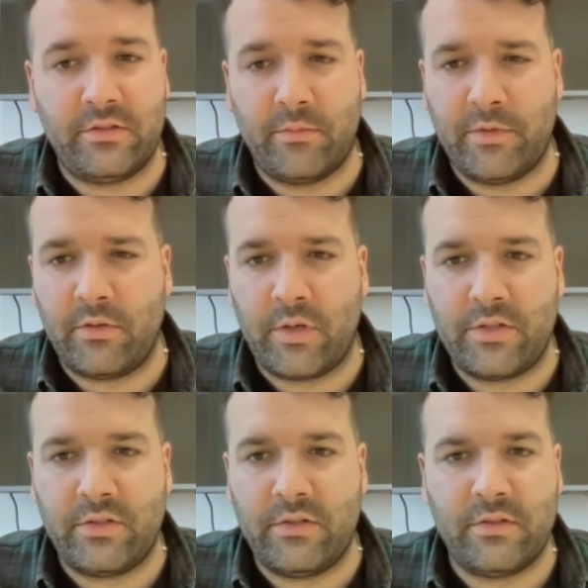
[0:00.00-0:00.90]
some of the
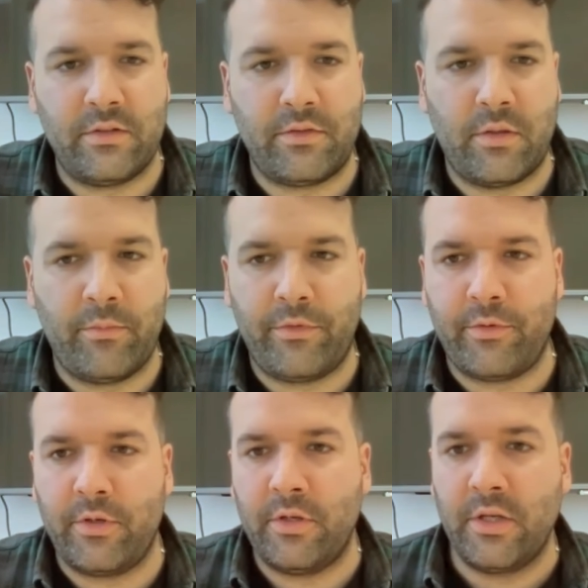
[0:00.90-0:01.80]
questions that have come
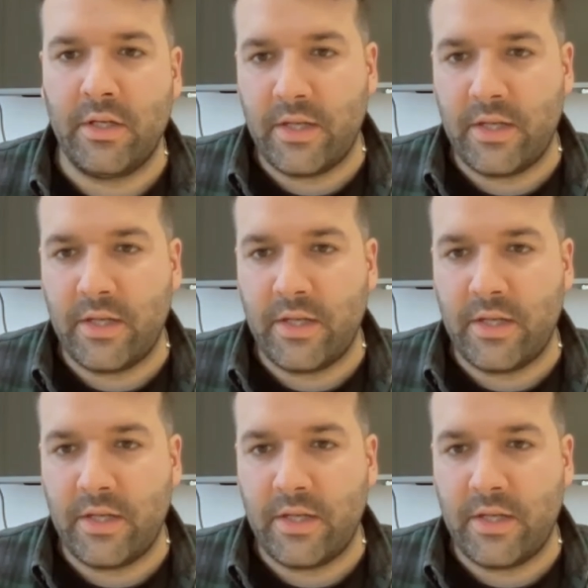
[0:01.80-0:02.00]
through.